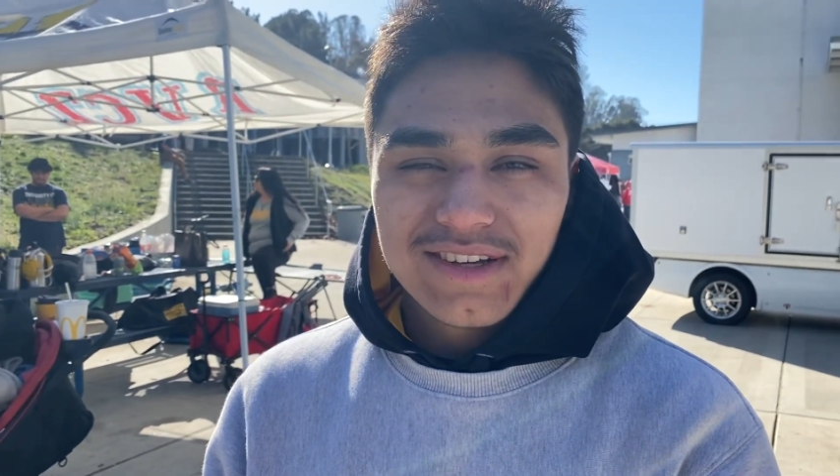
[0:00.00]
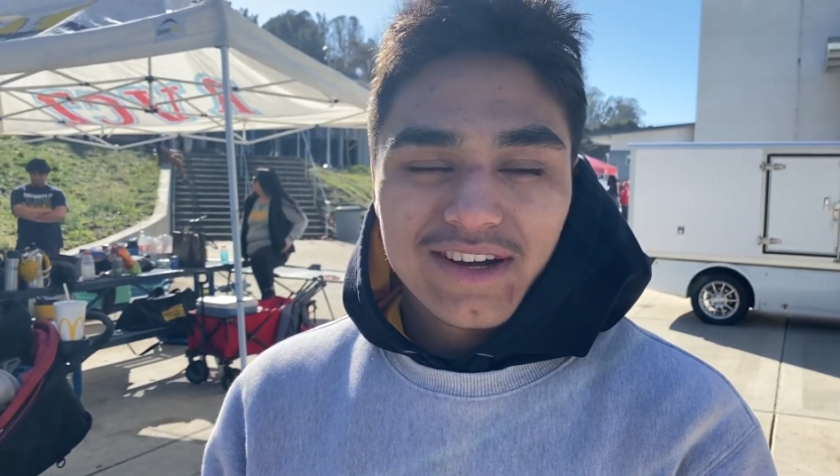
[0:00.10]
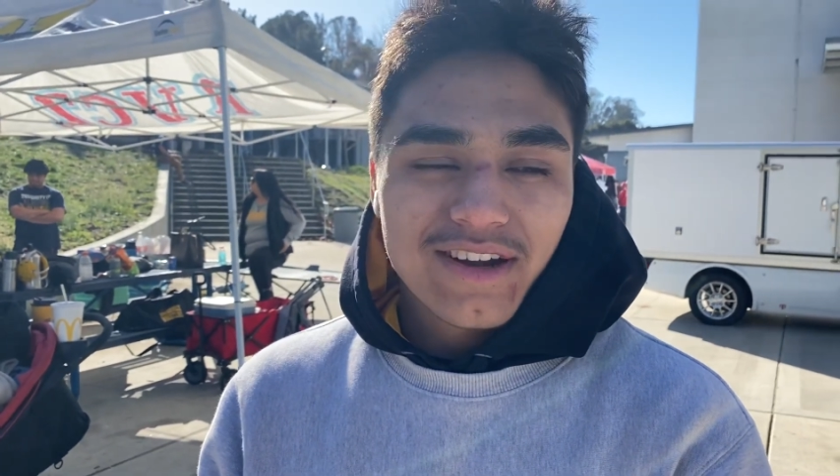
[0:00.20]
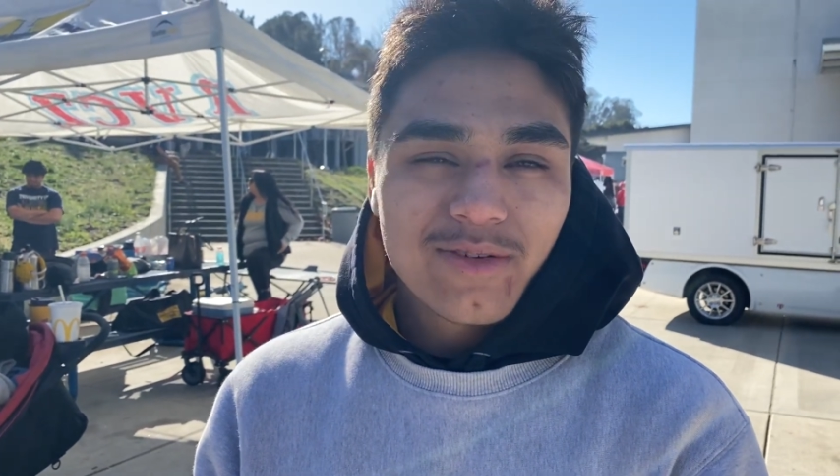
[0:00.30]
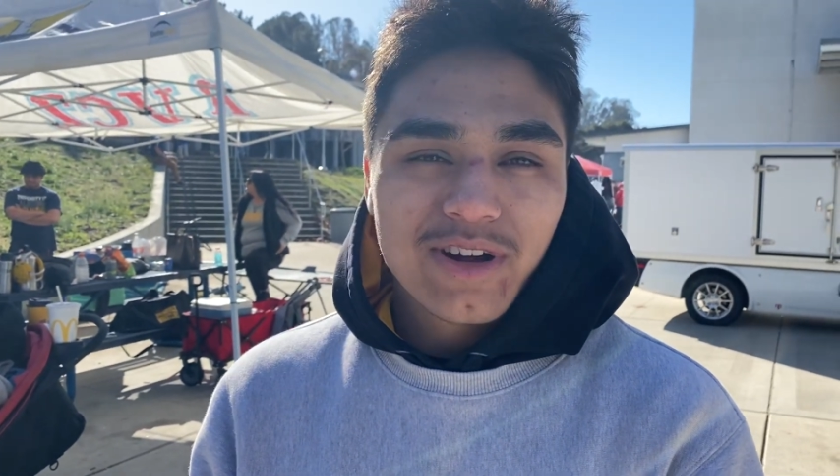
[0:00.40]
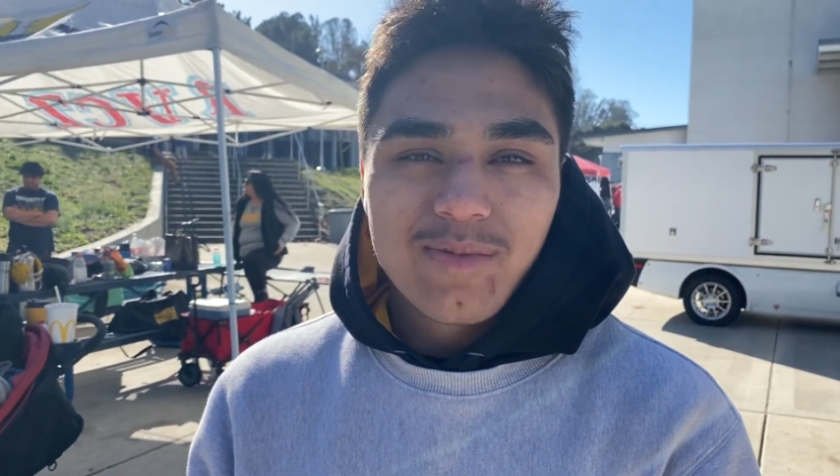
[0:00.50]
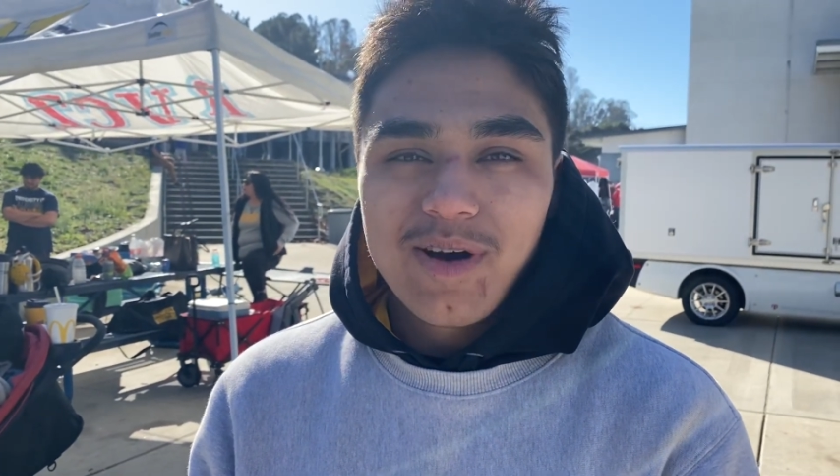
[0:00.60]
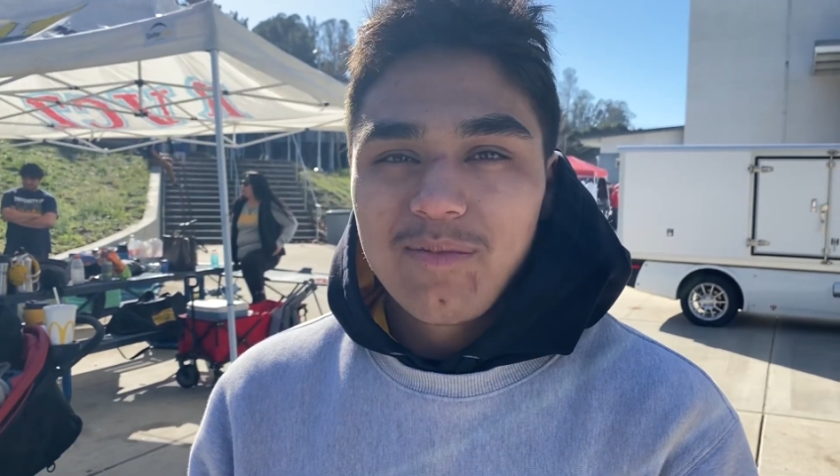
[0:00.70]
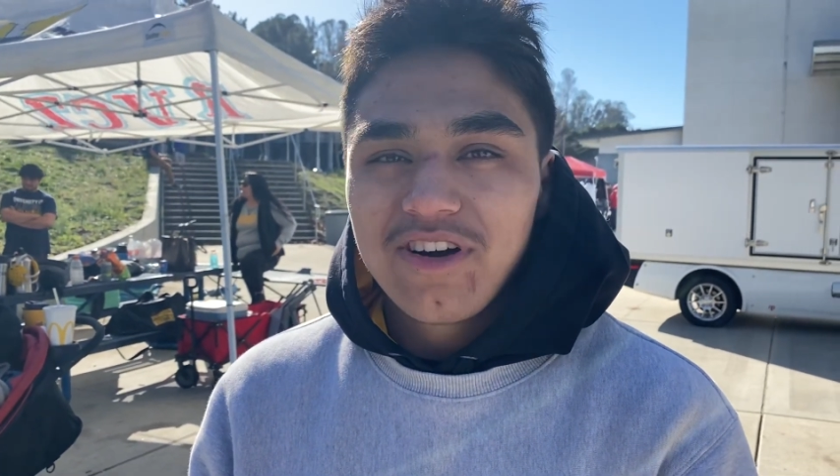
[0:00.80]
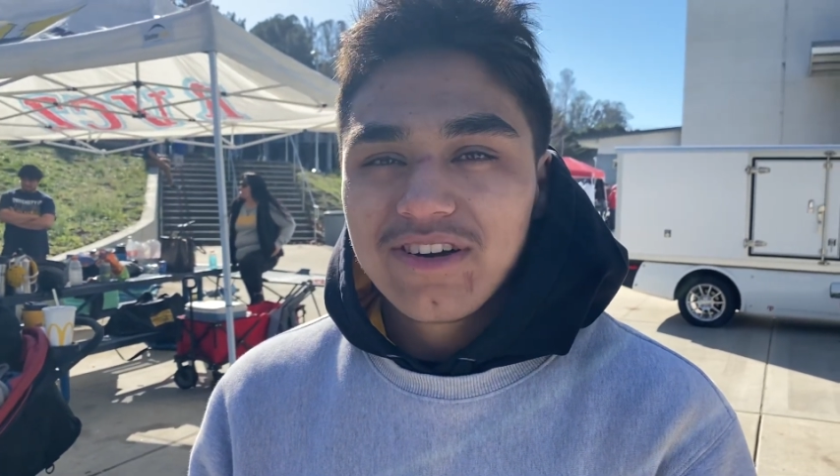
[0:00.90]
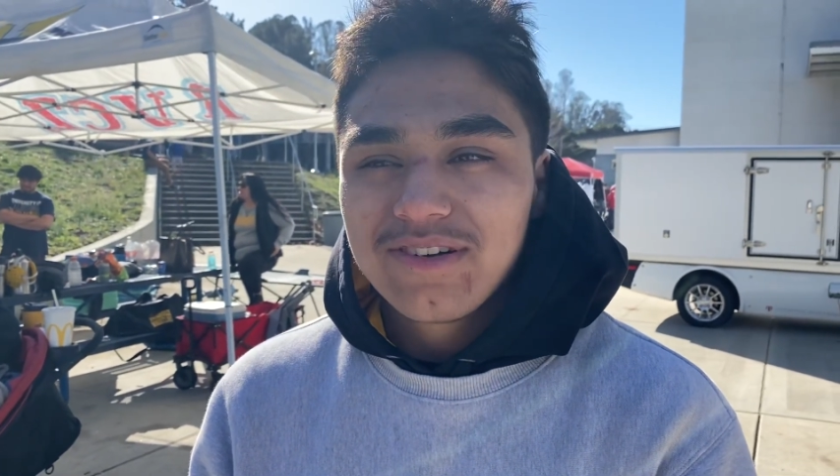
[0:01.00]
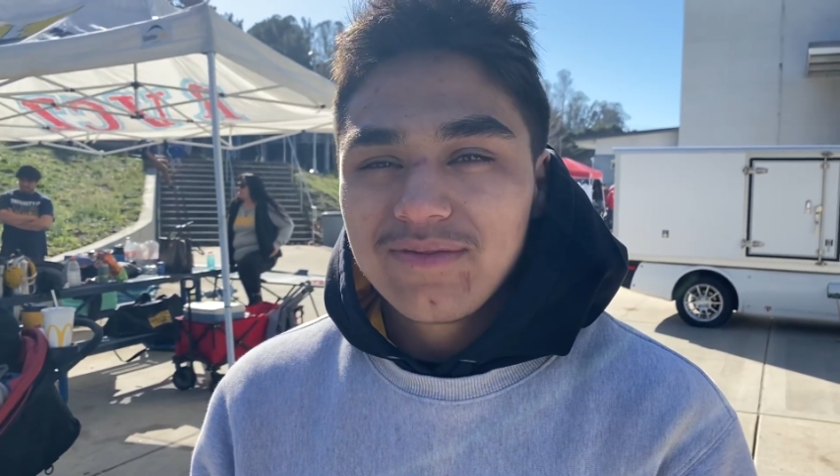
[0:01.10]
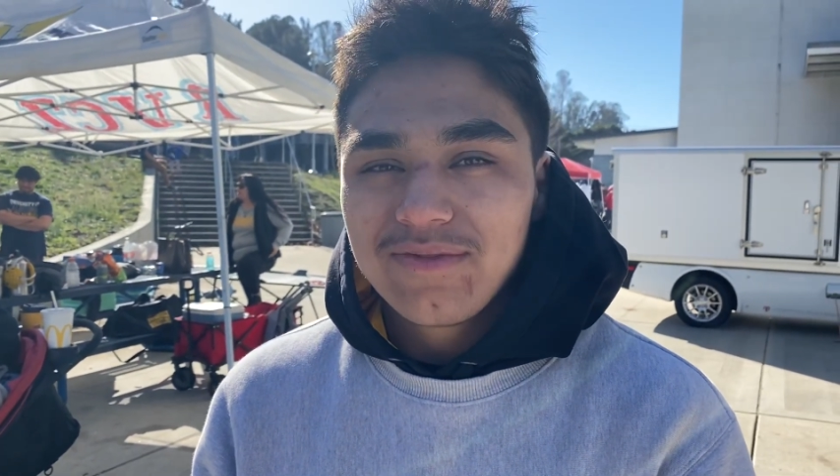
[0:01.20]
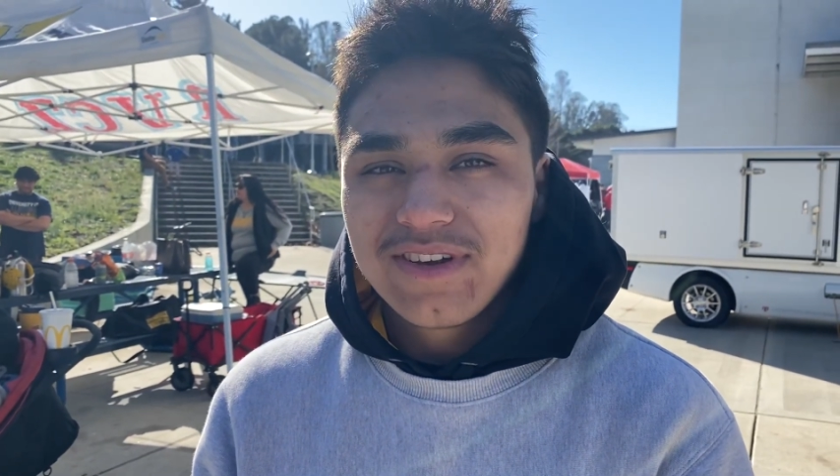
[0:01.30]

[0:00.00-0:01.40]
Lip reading: I got to work on my bottom